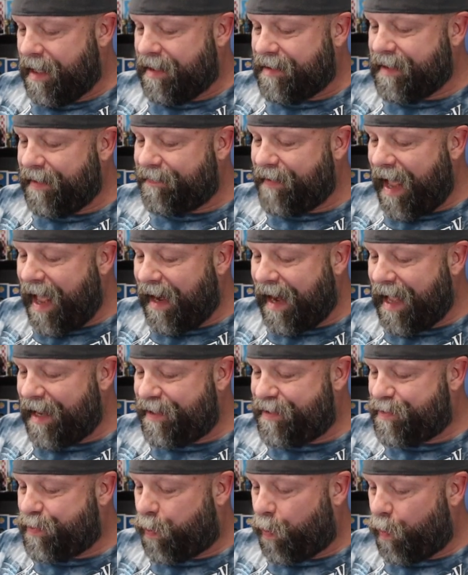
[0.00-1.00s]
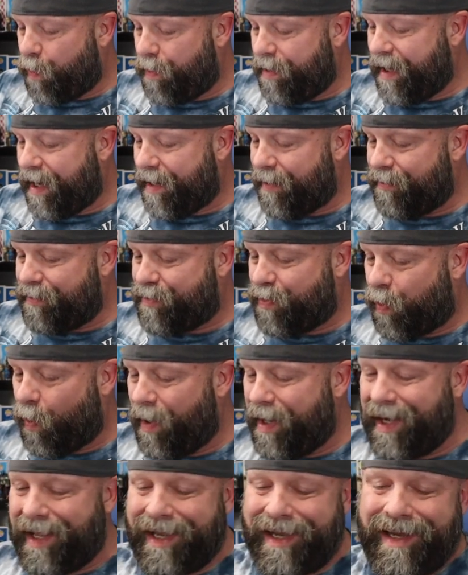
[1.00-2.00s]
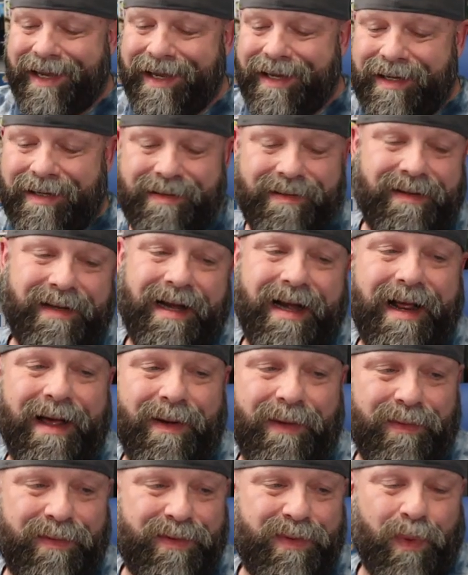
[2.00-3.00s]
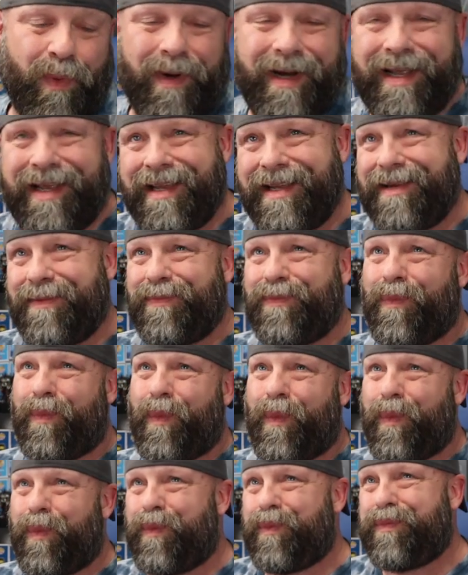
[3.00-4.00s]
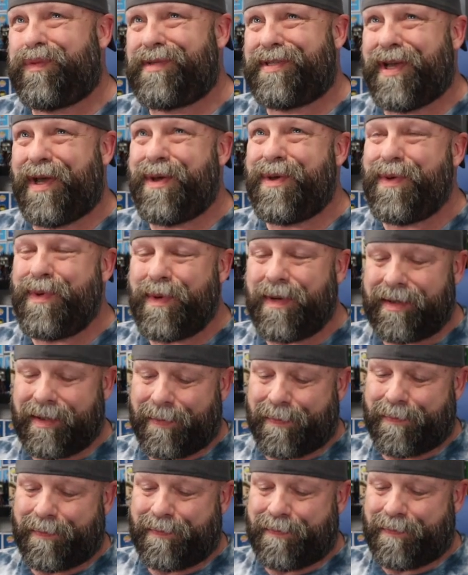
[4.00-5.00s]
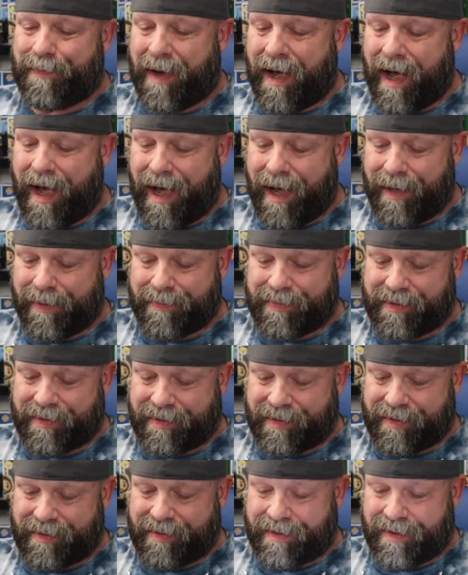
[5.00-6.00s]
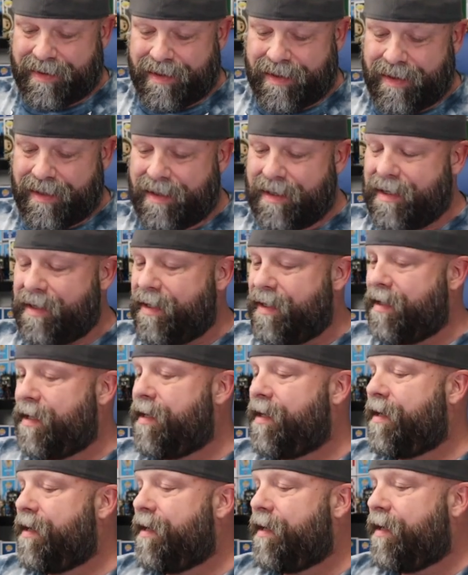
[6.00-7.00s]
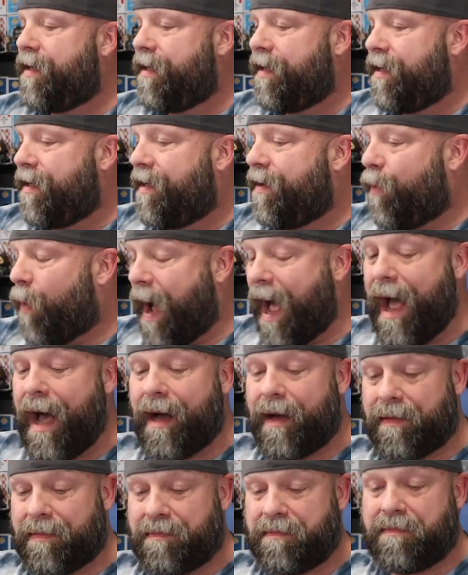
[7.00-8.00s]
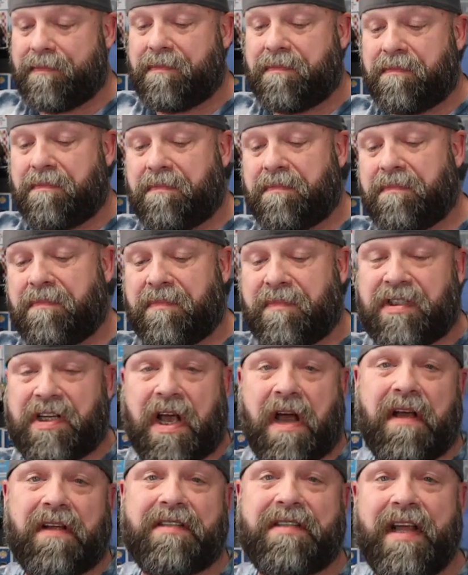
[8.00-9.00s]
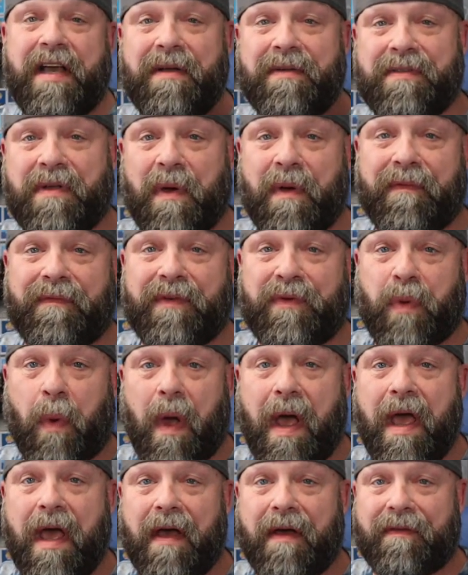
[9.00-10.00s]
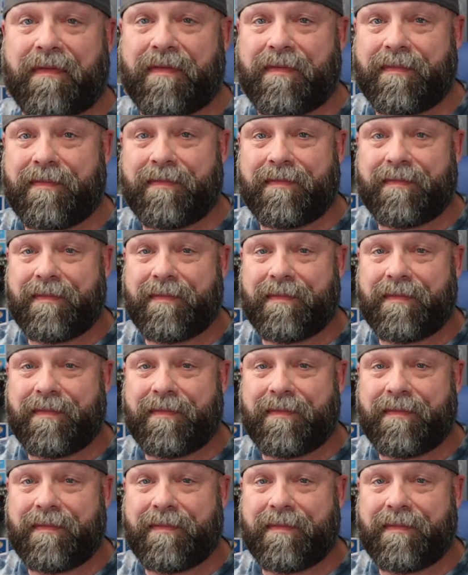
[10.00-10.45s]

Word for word: So I've got like you know 20, you know 22 in the pops, and wow, Jon Snow's going for 12.